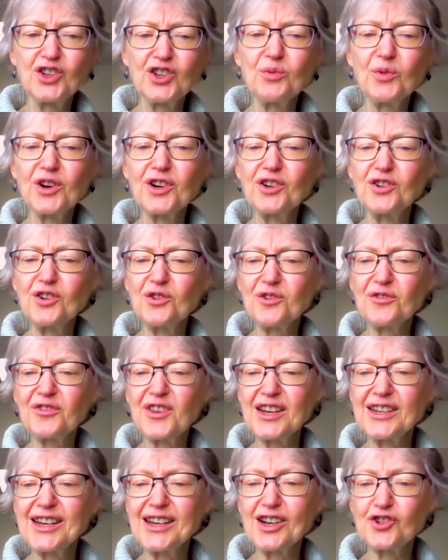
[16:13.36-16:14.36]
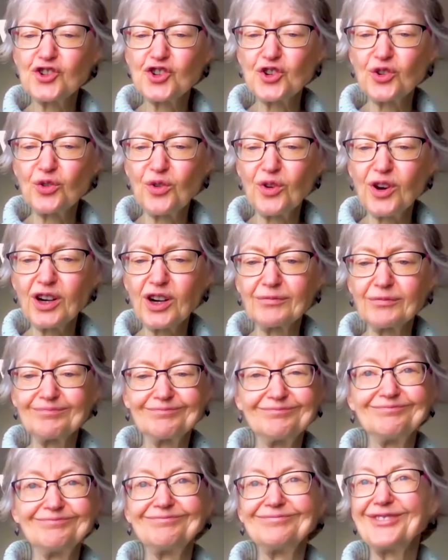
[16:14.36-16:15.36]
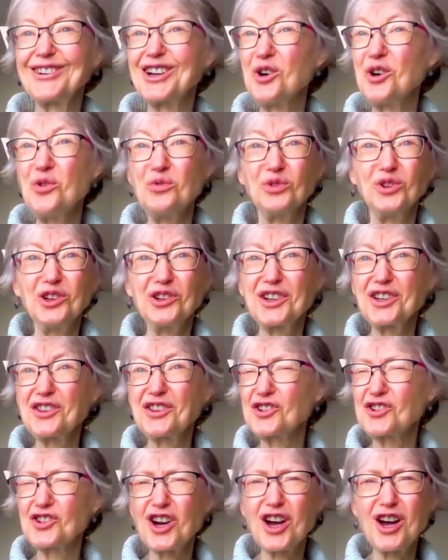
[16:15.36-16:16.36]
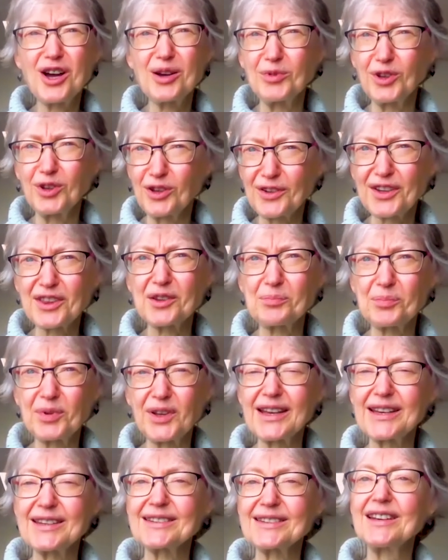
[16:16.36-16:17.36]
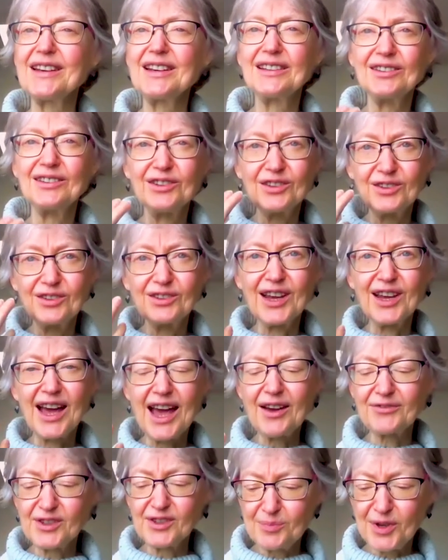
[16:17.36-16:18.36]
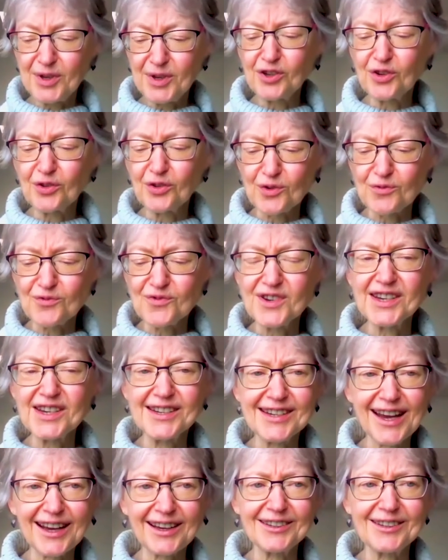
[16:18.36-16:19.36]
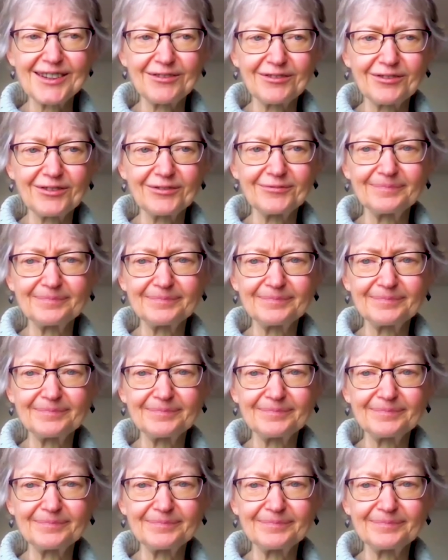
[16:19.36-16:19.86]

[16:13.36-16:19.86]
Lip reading: You want to know if they did a chore? Go look at the job, look at the place. You have to be your own detective.